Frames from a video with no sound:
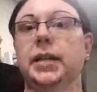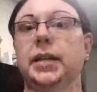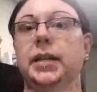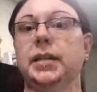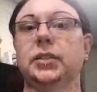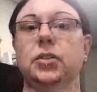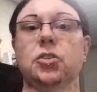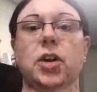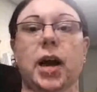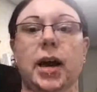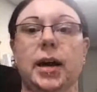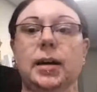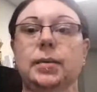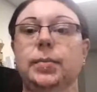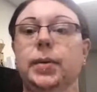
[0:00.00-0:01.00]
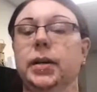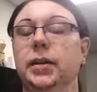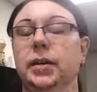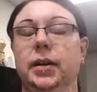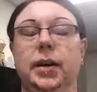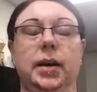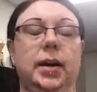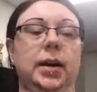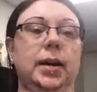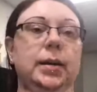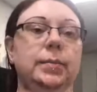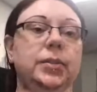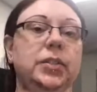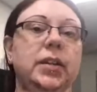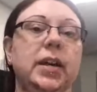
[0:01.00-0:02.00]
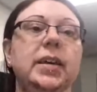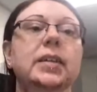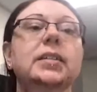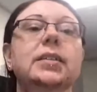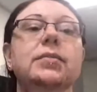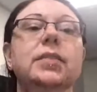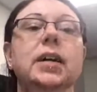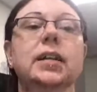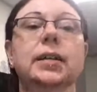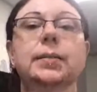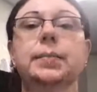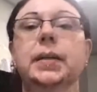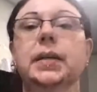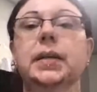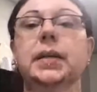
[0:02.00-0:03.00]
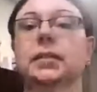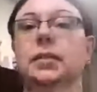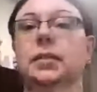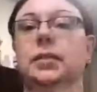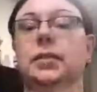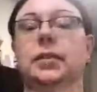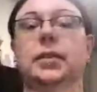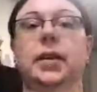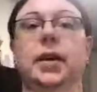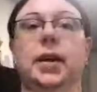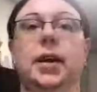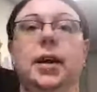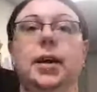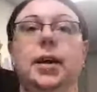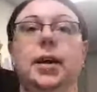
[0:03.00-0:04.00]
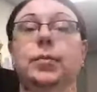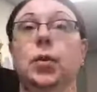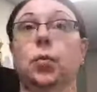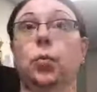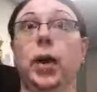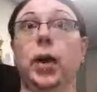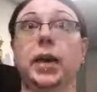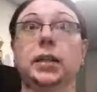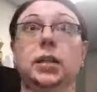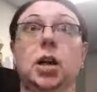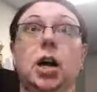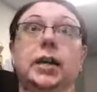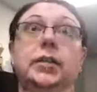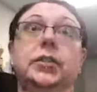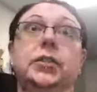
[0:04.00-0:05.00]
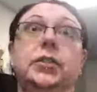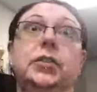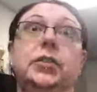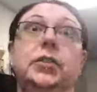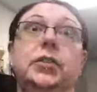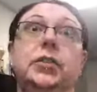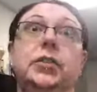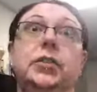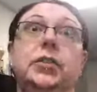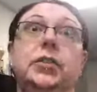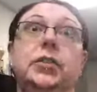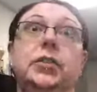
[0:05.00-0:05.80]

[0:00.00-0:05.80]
to job, psychic development, weight loss, metabolism.